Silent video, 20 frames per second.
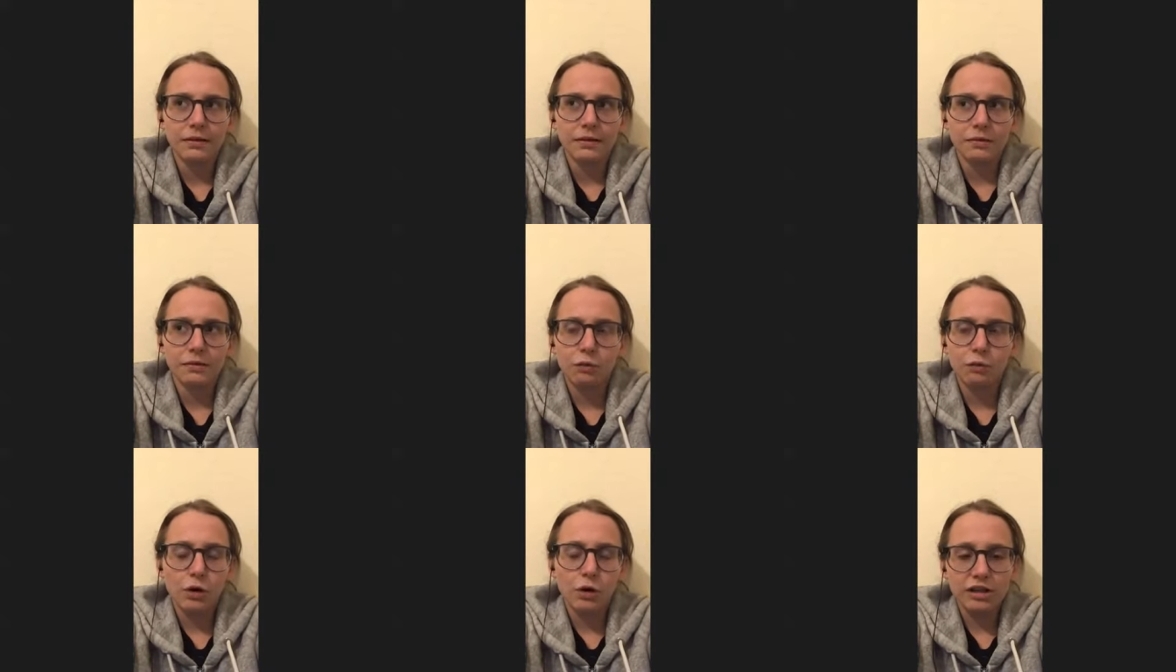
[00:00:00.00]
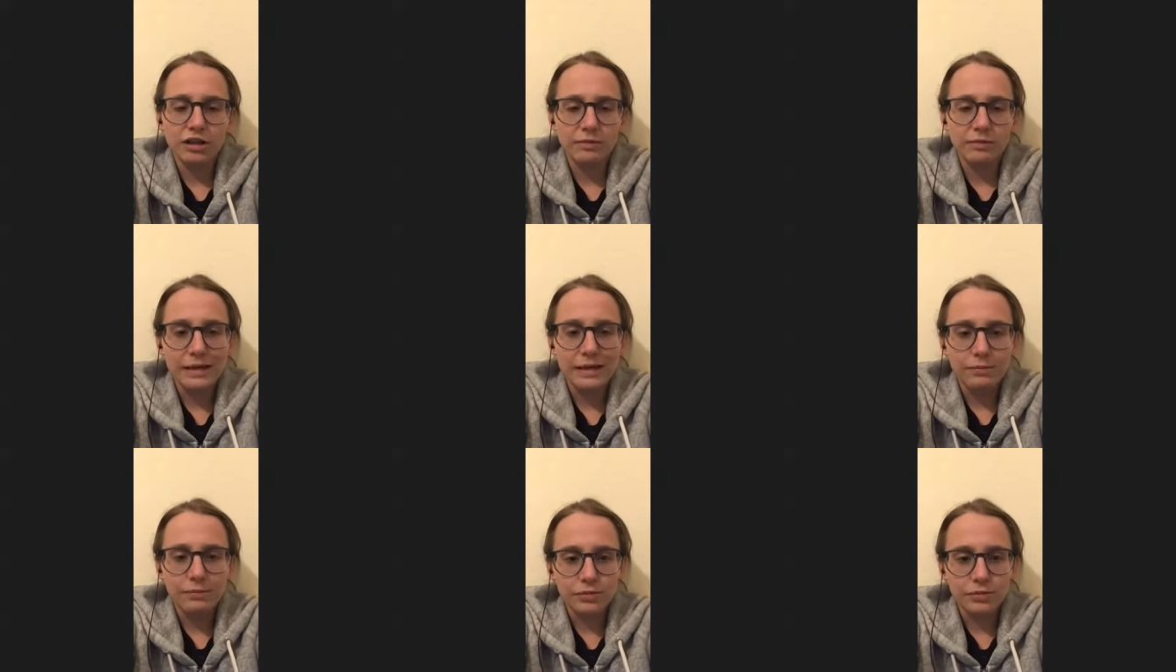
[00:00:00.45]
what other
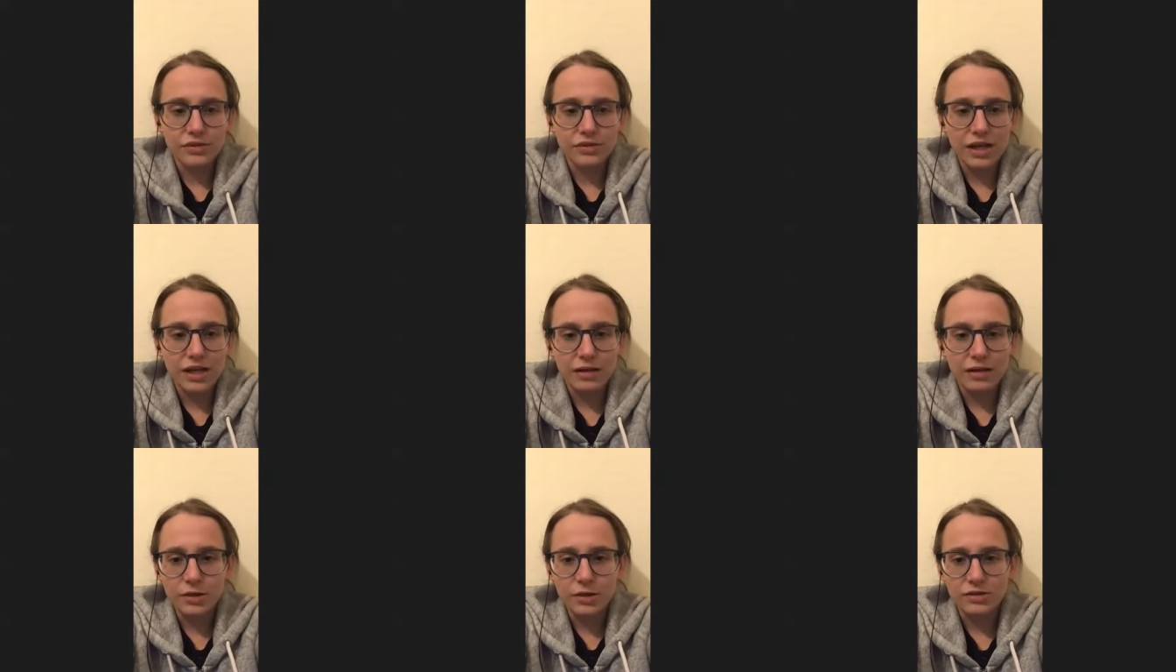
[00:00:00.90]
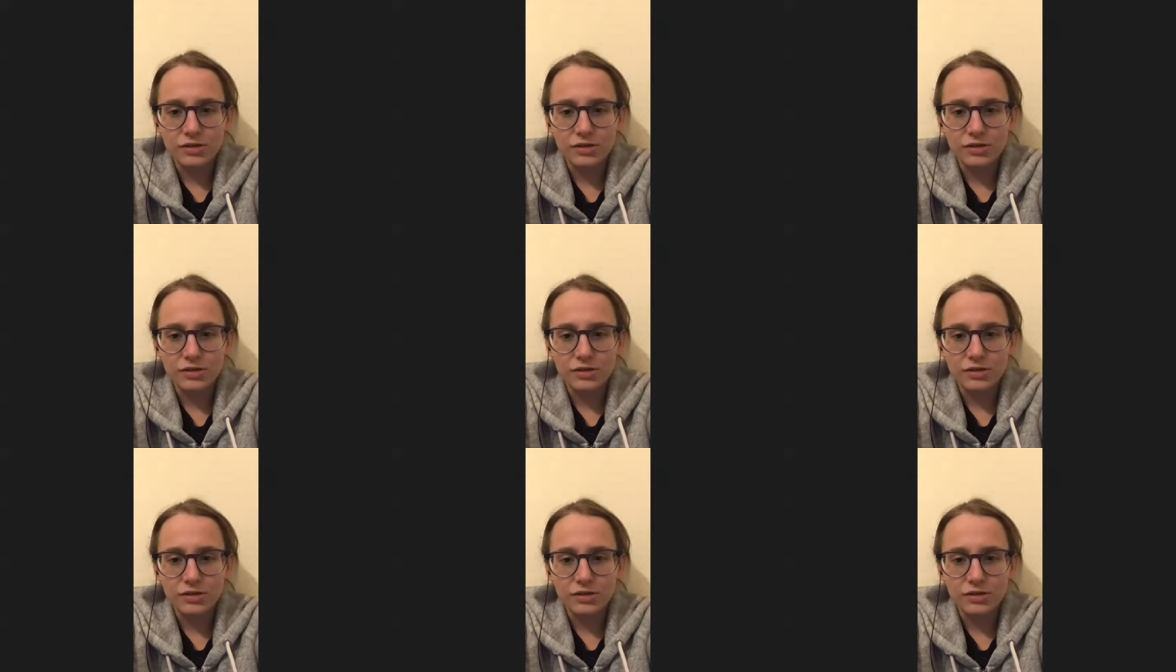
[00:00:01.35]
people say, because
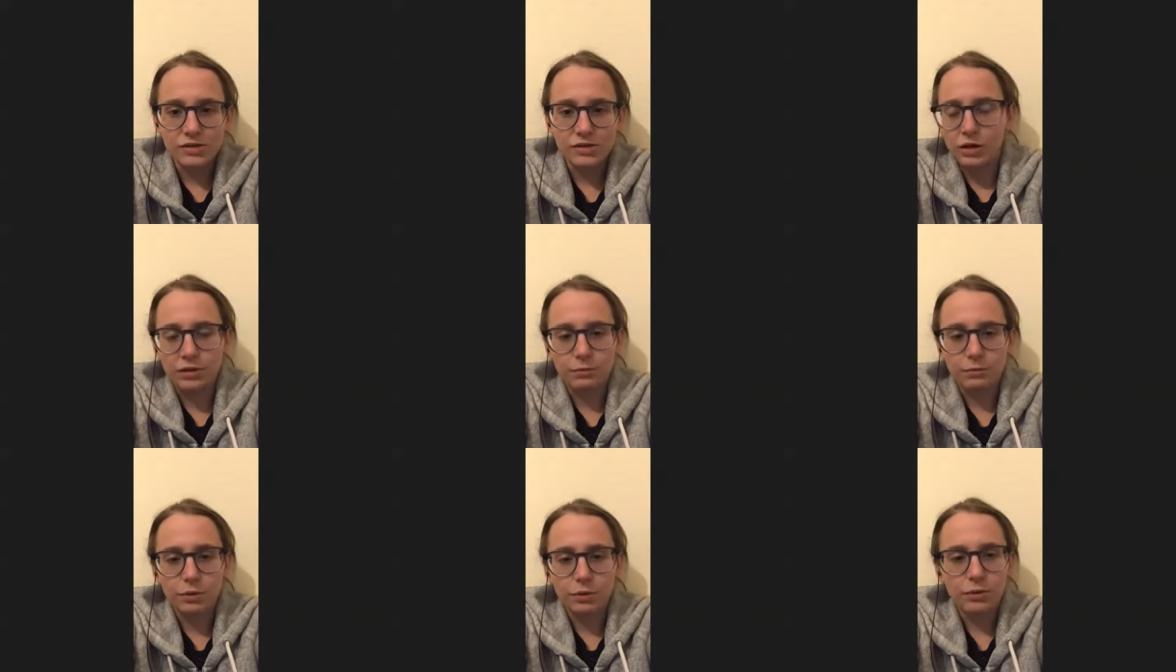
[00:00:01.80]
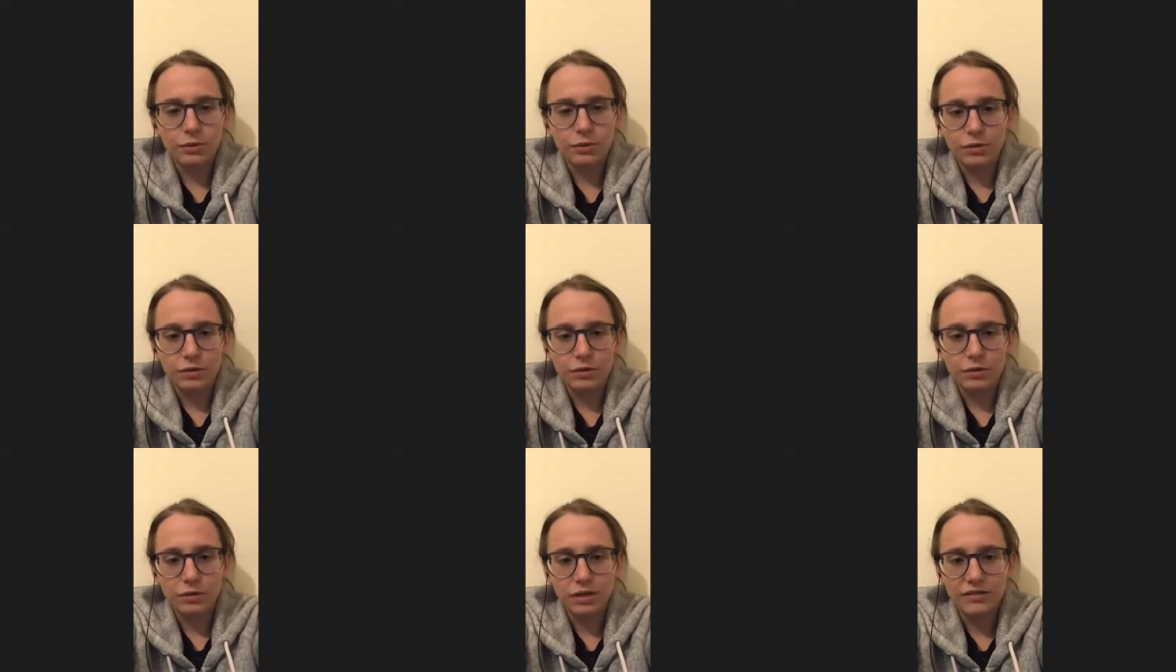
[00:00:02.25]
other people aren't important.